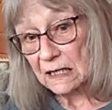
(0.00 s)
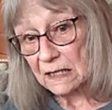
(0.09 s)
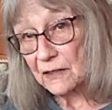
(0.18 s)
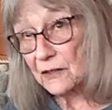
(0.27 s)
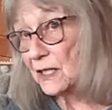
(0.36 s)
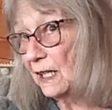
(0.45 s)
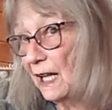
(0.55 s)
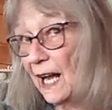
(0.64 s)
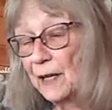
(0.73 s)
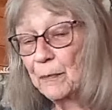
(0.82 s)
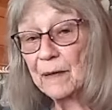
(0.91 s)
There's a lot
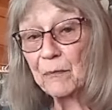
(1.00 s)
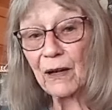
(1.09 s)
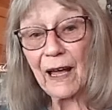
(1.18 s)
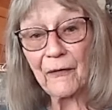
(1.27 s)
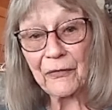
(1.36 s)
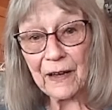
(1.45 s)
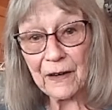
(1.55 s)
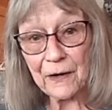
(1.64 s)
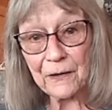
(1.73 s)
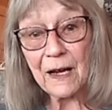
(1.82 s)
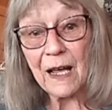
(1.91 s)
of people out
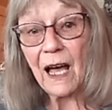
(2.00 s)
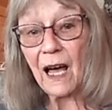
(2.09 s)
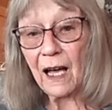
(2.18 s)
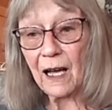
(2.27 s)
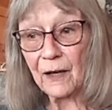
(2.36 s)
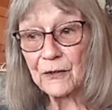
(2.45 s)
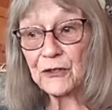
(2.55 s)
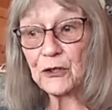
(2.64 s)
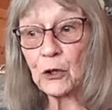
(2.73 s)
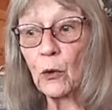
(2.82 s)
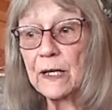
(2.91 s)
there, uh,
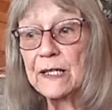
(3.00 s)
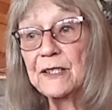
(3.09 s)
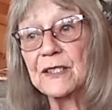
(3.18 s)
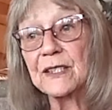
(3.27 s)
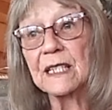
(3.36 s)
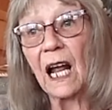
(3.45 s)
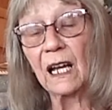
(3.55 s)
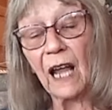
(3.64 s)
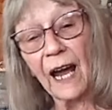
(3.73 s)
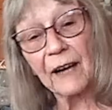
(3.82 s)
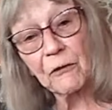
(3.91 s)
stories, a
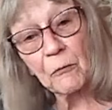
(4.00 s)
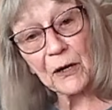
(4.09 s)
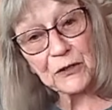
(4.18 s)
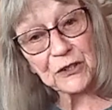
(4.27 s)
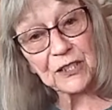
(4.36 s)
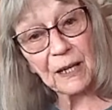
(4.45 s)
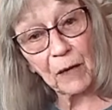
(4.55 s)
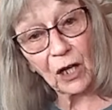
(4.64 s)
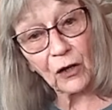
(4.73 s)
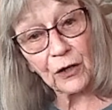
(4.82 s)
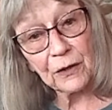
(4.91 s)
lot of them are
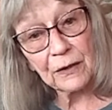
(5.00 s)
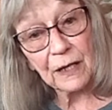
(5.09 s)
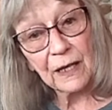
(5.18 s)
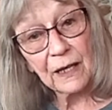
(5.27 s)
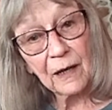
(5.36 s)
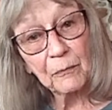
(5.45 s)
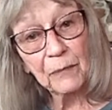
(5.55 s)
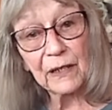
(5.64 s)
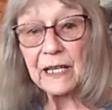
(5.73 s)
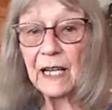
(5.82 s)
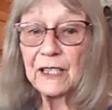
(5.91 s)
similar, but
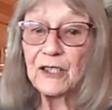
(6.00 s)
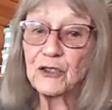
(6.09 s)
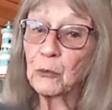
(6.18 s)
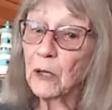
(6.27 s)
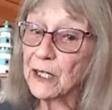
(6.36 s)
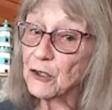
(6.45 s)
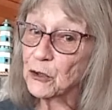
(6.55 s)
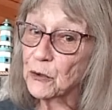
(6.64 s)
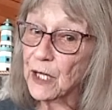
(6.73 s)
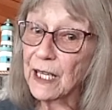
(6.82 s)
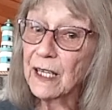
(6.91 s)
yet each one is
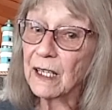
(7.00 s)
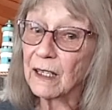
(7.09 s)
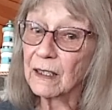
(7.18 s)
unique.